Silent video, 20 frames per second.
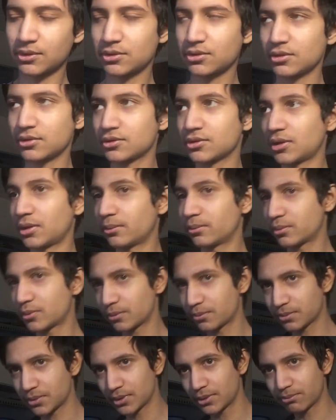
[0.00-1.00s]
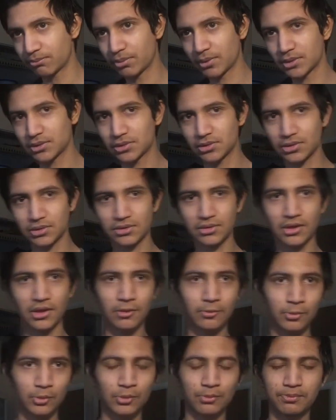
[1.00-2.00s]
Subscribe to PewDiePie.
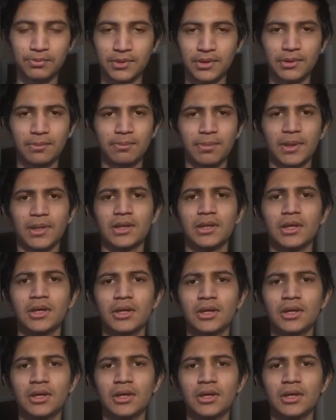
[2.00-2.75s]
Subscribe to PewDiePie.